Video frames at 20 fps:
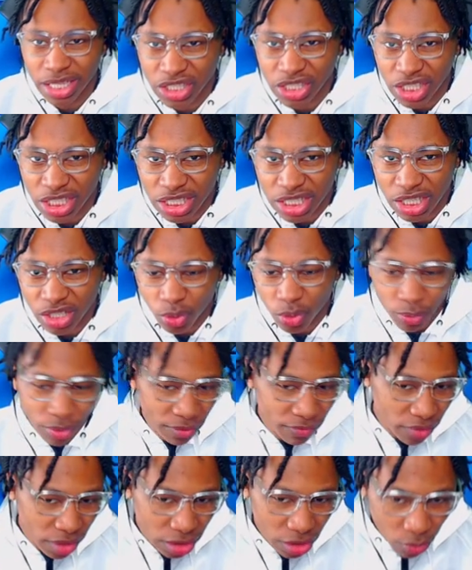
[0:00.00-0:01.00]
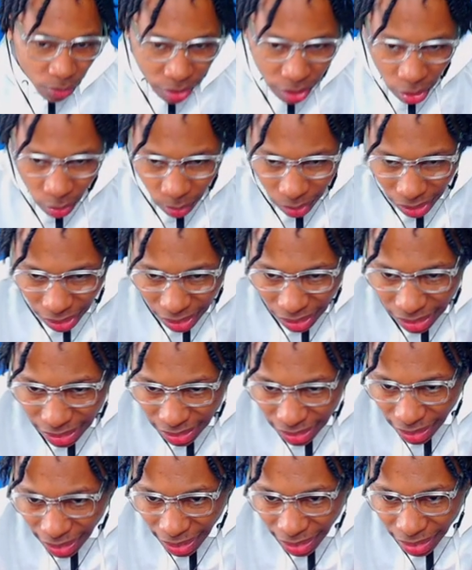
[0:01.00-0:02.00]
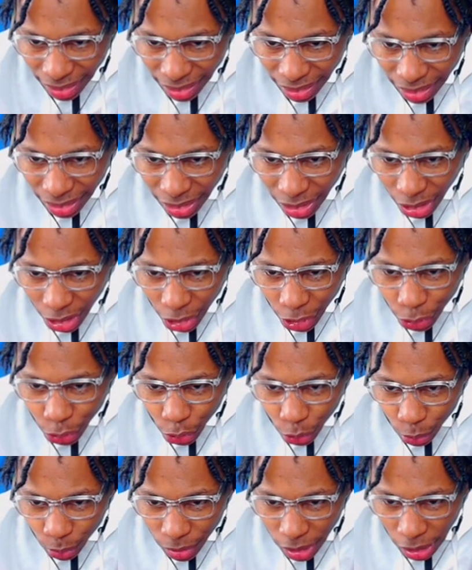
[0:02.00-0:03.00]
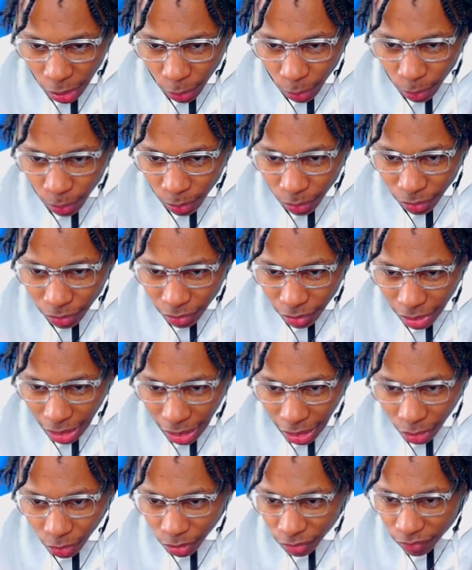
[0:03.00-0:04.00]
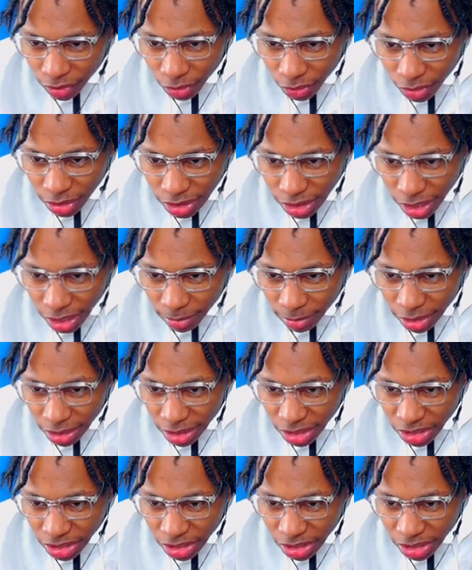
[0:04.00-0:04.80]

just a 3v3. Okay, he got a Duco. I don't even know his name. And then